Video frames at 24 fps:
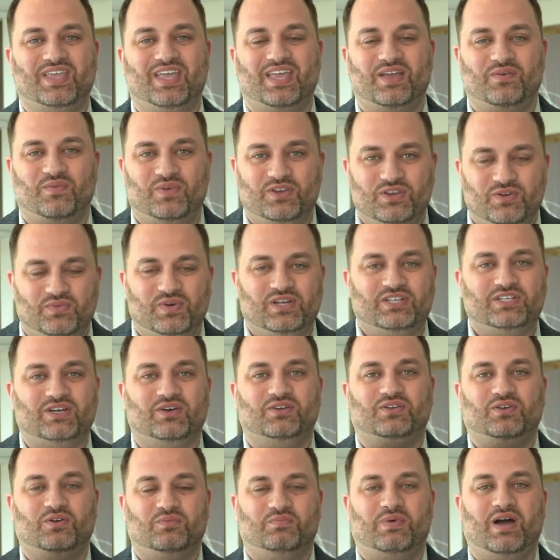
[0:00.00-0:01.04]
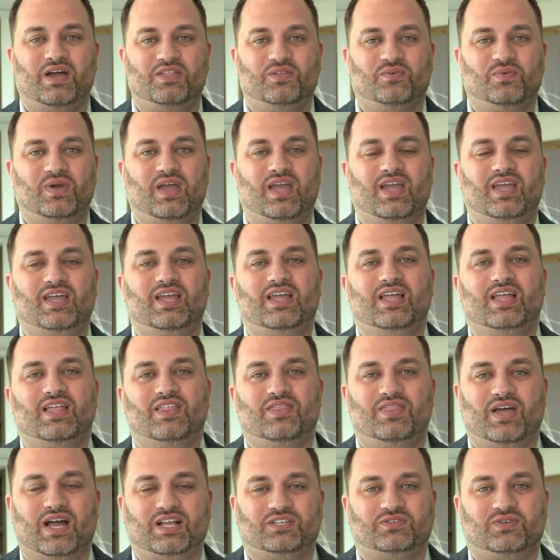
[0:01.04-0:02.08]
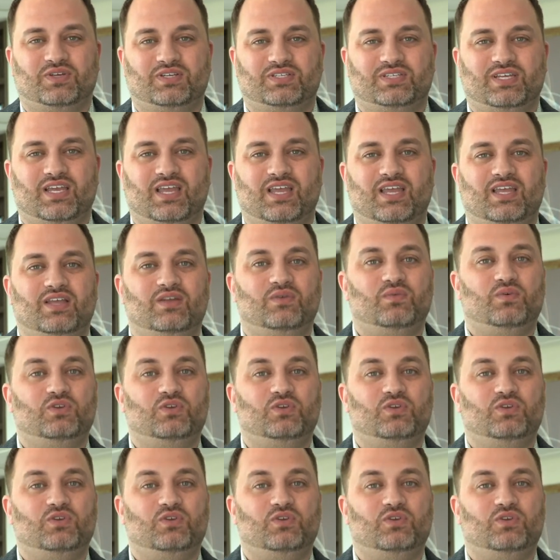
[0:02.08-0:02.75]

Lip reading: when you reach out, oh, by the way, that's where you say,